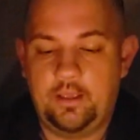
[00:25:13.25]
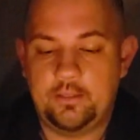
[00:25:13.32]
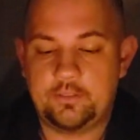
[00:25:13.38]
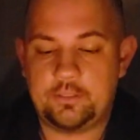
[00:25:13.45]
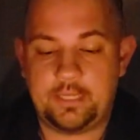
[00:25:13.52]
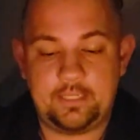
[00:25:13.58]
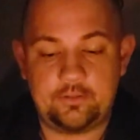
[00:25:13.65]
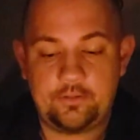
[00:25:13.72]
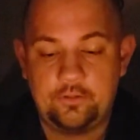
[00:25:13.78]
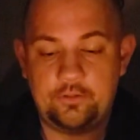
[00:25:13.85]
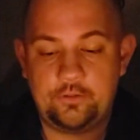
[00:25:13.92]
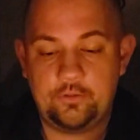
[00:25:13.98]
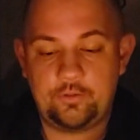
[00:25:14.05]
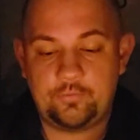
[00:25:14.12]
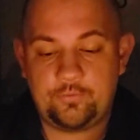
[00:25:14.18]
So that's going
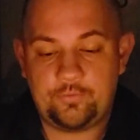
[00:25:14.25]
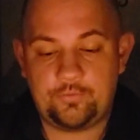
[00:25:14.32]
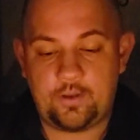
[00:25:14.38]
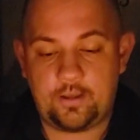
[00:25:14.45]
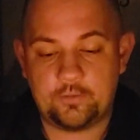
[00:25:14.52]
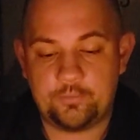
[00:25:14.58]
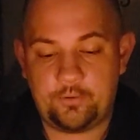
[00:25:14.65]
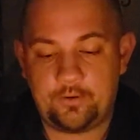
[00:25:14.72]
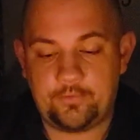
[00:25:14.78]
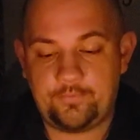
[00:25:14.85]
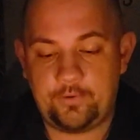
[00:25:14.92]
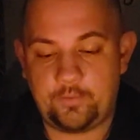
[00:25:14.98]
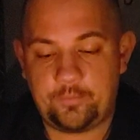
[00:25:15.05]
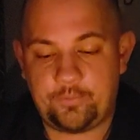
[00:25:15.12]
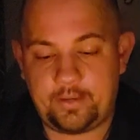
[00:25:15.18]
to do us for Fallsburg
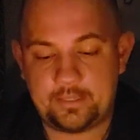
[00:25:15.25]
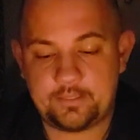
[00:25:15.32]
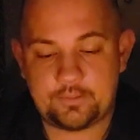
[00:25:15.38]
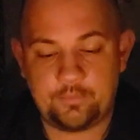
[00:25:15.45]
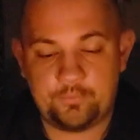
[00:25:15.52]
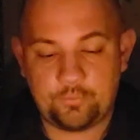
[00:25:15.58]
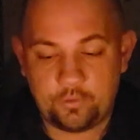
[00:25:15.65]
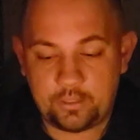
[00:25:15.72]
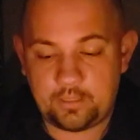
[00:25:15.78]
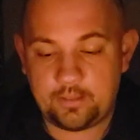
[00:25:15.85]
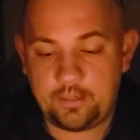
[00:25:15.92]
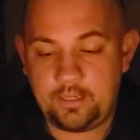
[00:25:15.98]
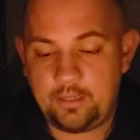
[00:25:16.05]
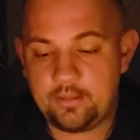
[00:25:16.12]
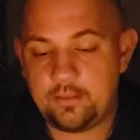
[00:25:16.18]
Fearplex
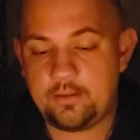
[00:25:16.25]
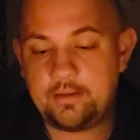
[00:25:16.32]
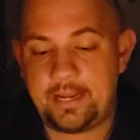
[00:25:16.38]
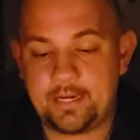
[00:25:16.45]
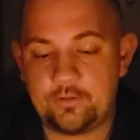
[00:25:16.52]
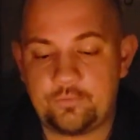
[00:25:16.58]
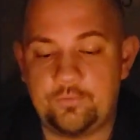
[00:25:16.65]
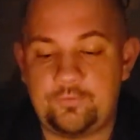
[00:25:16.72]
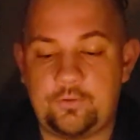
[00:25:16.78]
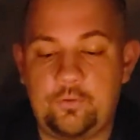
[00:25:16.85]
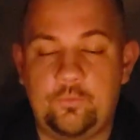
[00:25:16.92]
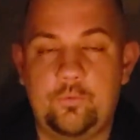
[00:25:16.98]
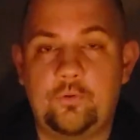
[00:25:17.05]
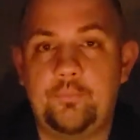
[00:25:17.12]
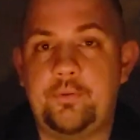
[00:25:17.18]
completely. The next
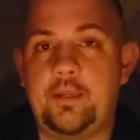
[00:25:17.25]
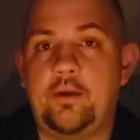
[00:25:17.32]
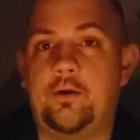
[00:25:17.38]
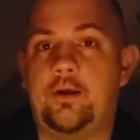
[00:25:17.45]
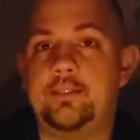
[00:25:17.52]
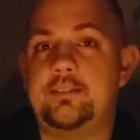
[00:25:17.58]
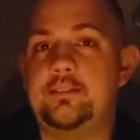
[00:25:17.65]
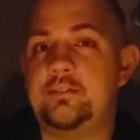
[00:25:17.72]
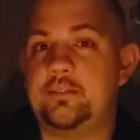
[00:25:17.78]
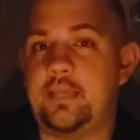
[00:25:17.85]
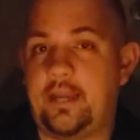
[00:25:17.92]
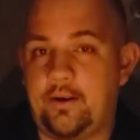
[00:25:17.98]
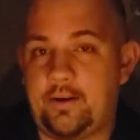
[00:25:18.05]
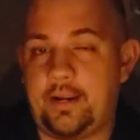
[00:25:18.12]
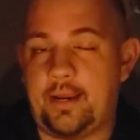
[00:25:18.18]
review will be on
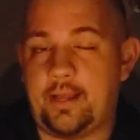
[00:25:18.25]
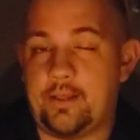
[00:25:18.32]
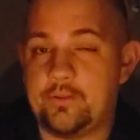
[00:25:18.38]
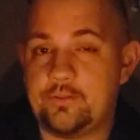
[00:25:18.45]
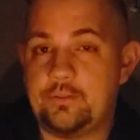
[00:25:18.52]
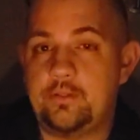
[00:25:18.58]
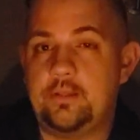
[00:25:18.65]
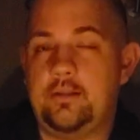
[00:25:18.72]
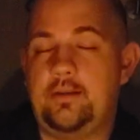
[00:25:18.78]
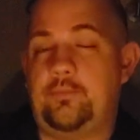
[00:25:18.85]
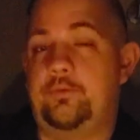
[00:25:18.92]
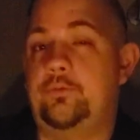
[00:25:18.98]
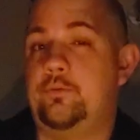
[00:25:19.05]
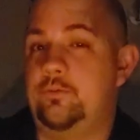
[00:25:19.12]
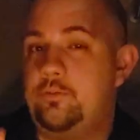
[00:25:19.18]
Scarehouse.
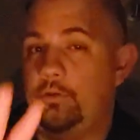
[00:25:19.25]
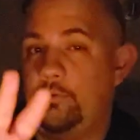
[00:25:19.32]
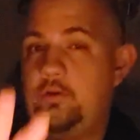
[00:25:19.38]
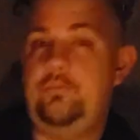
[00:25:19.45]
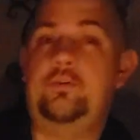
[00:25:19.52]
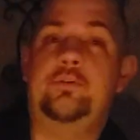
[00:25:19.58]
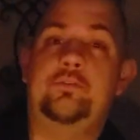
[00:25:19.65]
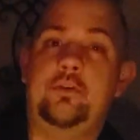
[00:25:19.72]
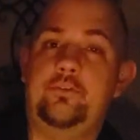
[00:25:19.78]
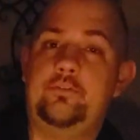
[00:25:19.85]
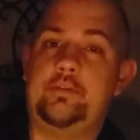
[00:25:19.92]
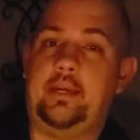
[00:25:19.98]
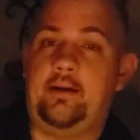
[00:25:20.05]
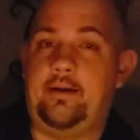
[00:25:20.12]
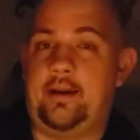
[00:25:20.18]
We're doing 2 reviews on
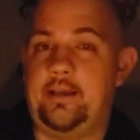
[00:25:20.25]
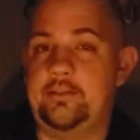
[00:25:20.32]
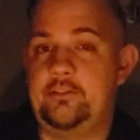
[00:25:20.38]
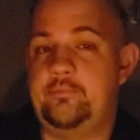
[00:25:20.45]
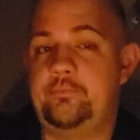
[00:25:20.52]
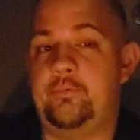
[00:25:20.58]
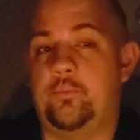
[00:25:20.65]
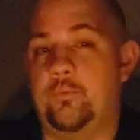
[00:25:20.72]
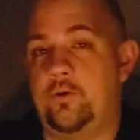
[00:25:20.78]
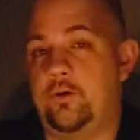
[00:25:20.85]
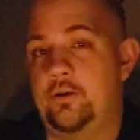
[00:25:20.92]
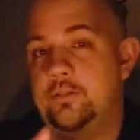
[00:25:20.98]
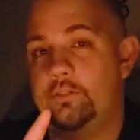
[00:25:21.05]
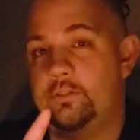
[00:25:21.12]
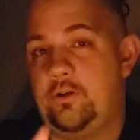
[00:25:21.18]
Scarehouse, but we're
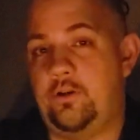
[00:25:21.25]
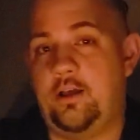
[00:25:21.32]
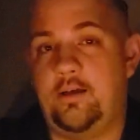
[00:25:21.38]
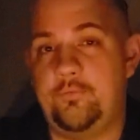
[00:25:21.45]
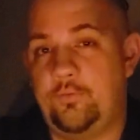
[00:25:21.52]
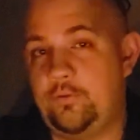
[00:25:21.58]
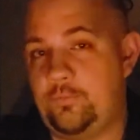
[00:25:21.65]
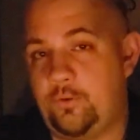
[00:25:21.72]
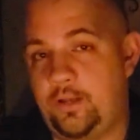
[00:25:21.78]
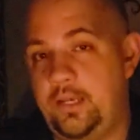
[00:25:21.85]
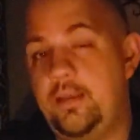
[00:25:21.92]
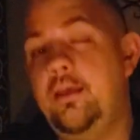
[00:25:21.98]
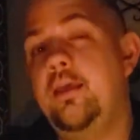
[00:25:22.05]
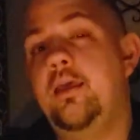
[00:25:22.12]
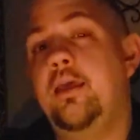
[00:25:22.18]
going to start off with
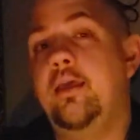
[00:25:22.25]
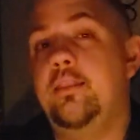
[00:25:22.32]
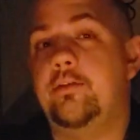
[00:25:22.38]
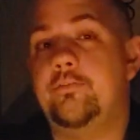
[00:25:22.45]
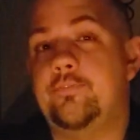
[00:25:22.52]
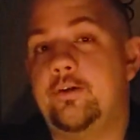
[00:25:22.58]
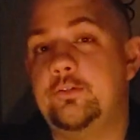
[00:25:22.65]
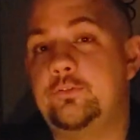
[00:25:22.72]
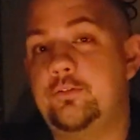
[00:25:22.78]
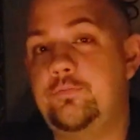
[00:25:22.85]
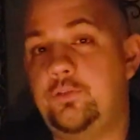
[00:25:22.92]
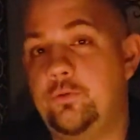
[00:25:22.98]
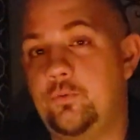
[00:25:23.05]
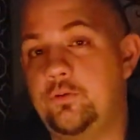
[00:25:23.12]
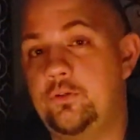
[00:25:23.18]
one. The first
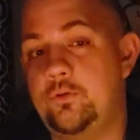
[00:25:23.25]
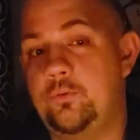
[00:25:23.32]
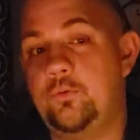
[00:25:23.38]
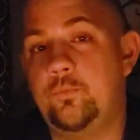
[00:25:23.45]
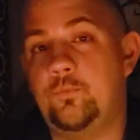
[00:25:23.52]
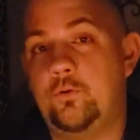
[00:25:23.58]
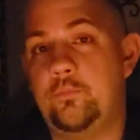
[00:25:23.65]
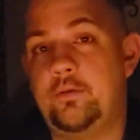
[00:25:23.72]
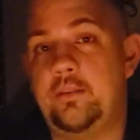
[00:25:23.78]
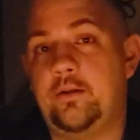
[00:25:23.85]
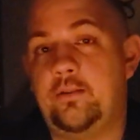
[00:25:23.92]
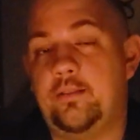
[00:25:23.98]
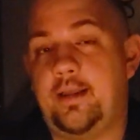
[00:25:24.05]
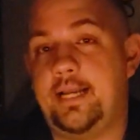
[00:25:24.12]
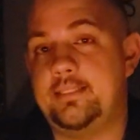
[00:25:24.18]
review we're doing will be
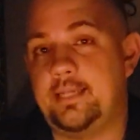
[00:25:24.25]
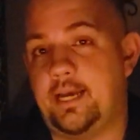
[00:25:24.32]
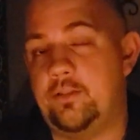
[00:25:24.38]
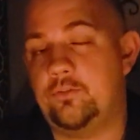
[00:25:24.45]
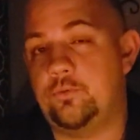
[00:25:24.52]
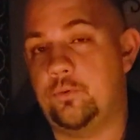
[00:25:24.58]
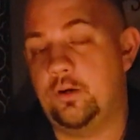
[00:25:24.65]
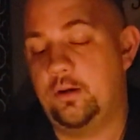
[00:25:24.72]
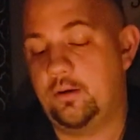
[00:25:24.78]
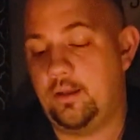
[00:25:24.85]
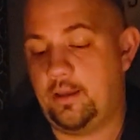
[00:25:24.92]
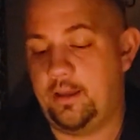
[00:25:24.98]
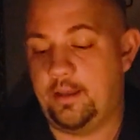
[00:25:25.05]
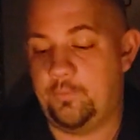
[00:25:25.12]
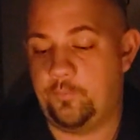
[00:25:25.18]
their Lights Out tour.
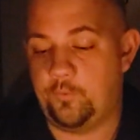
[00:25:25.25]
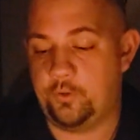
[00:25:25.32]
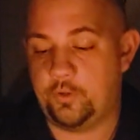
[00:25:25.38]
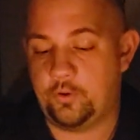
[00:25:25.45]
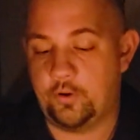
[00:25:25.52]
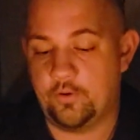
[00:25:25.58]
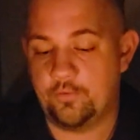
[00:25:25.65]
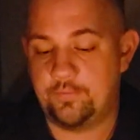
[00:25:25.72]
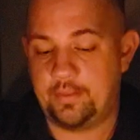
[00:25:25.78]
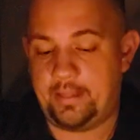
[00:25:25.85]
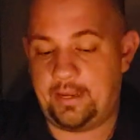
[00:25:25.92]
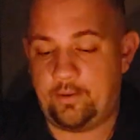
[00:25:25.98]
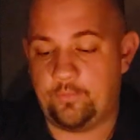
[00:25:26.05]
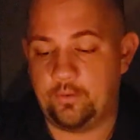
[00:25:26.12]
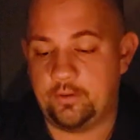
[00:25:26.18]
We'll go over
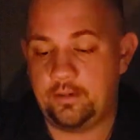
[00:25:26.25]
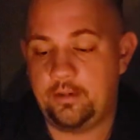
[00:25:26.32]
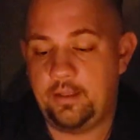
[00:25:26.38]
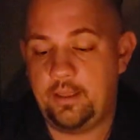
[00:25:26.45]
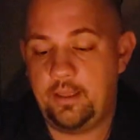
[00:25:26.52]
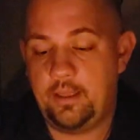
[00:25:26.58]
that one.